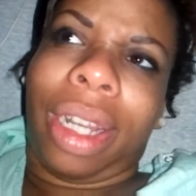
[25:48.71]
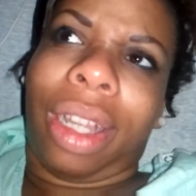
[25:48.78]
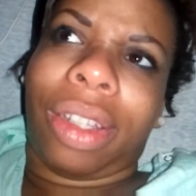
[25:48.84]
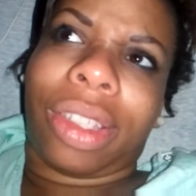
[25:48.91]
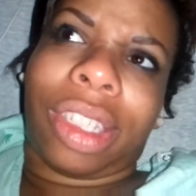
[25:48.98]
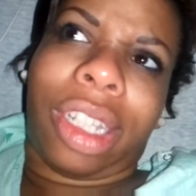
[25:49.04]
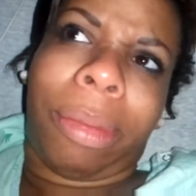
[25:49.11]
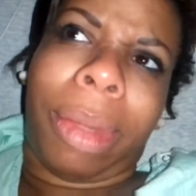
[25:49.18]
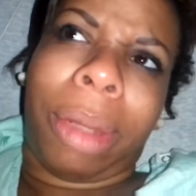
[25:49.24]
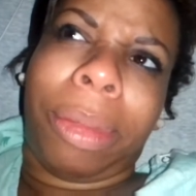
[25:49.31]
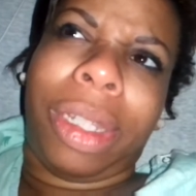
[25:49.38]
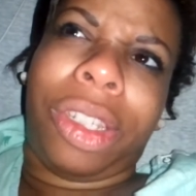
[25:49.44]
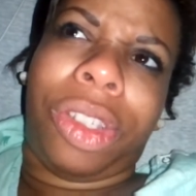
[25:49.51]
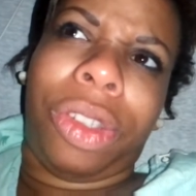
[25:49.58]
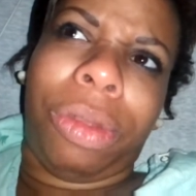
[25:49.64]
else because I might
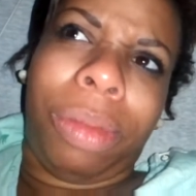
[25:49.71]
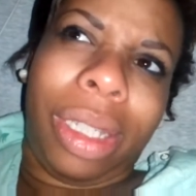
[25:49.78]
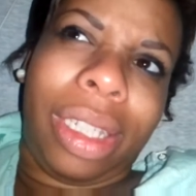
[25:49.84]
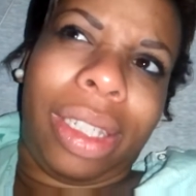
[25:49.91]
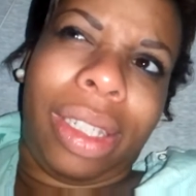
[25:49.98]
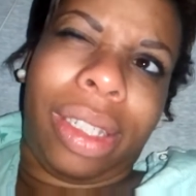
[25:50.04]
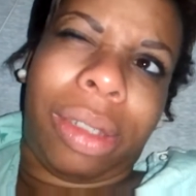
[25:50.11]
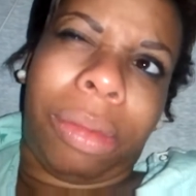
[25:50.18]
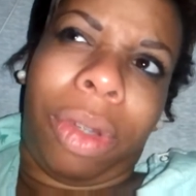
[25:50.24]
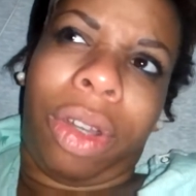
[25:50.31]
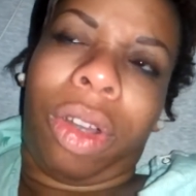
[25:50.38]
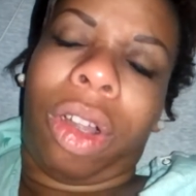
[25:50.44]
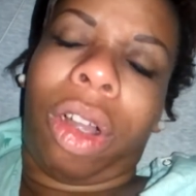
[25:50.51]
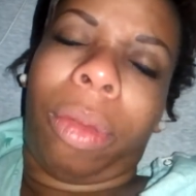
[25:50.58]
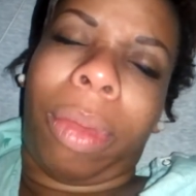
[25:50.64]
be too busy
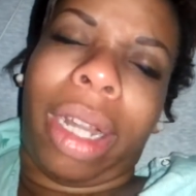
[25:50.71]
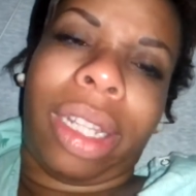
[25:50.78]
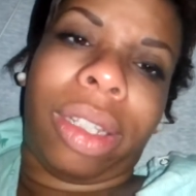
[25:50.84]
tomorrow.